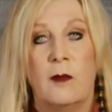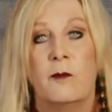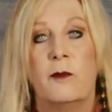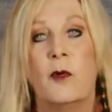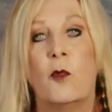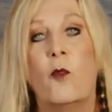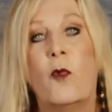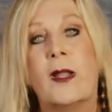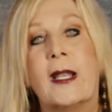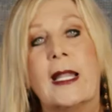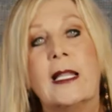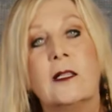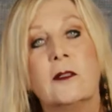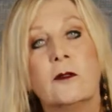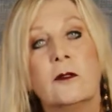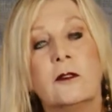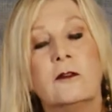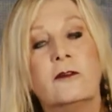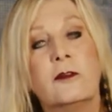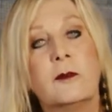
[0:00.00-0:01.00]
But what I
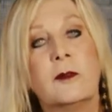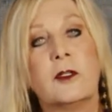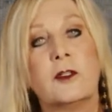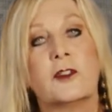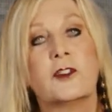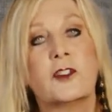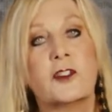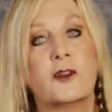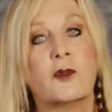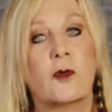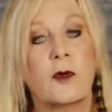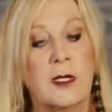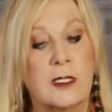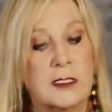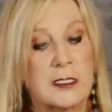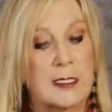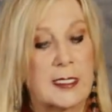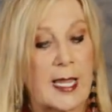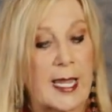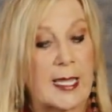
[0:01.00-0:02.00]
learned from her story
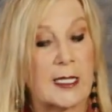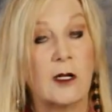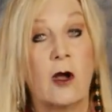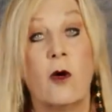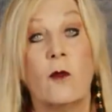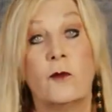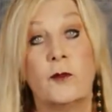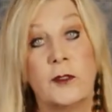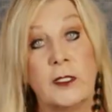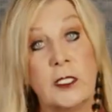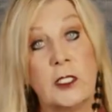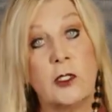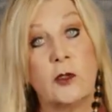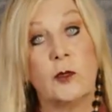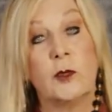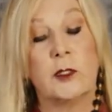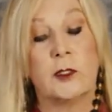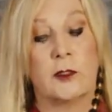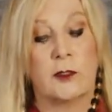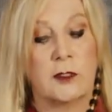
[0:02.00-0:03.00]
today, and hopefully you
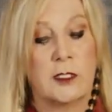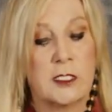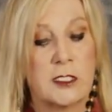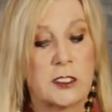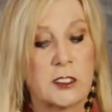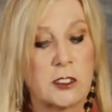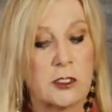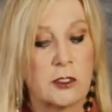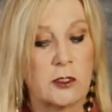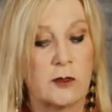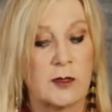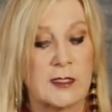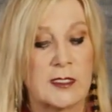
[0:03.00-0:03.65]
will learn this too,